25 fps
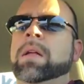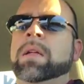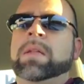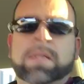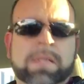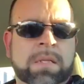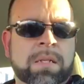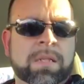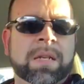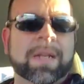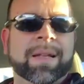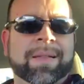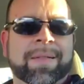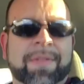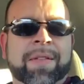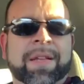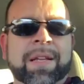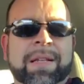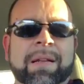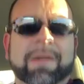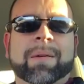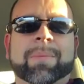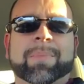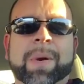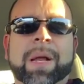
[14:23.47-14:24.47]
There's another
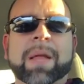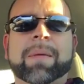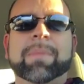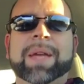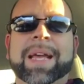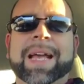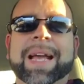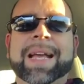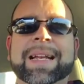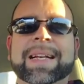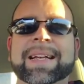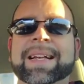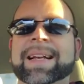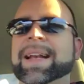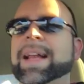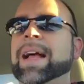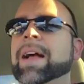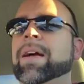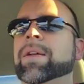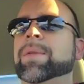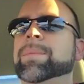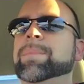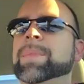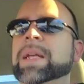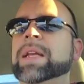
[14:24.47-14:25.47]
thing that'll probably be edited
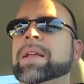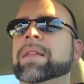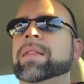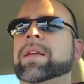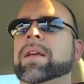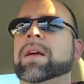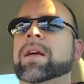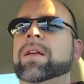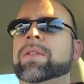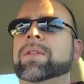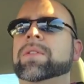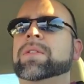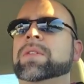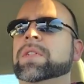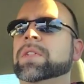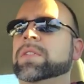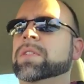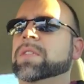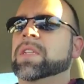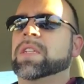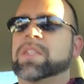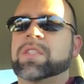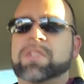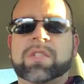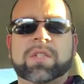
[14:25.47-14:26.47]
out of many of the others, is
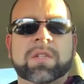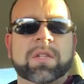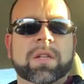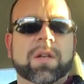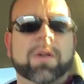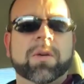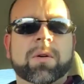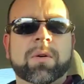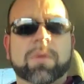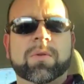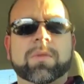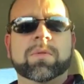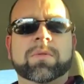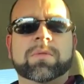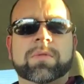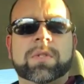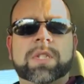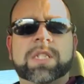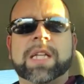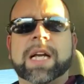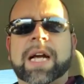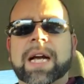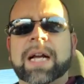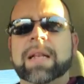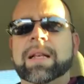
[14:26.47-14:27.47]
the slow,
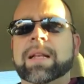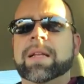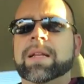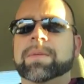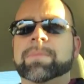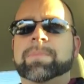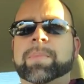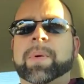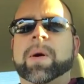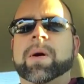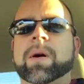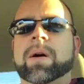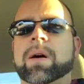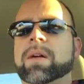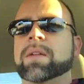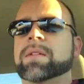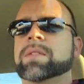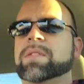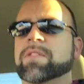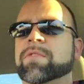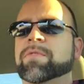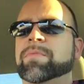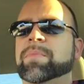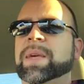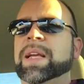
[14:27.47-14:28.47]
silent
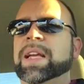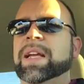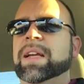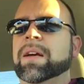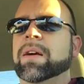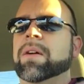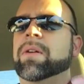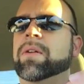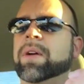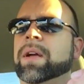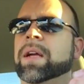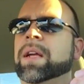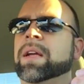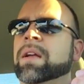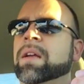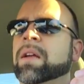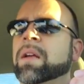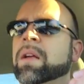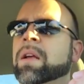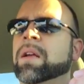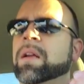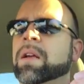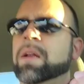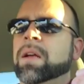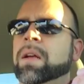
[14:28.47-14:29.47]
pause of me going,
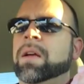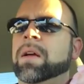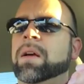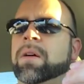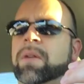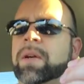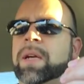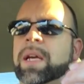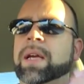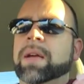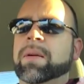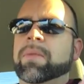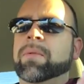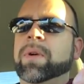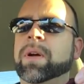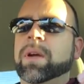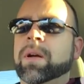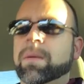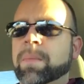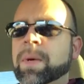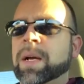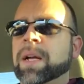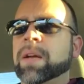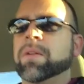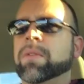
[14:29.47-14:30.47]
okay, where
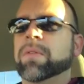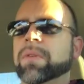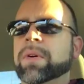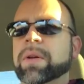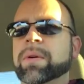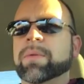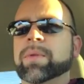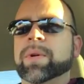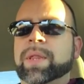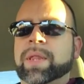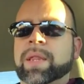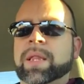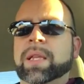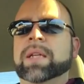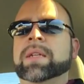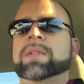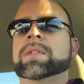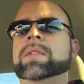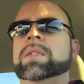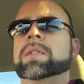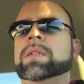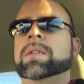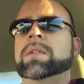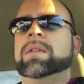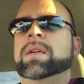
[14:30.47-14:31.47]
am I going with
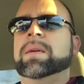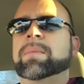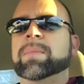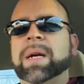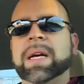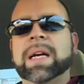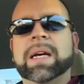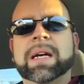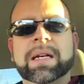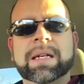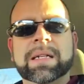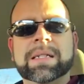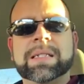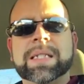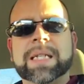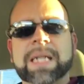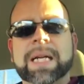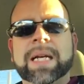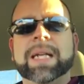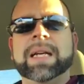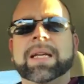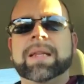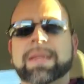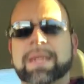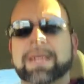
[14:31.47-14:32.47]
this? Am I going to say
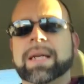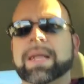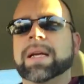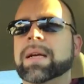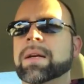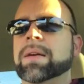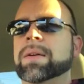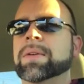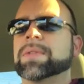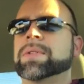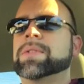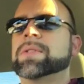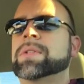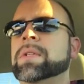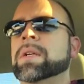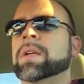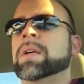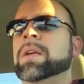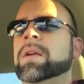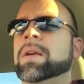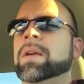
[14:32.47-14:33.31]
anything else?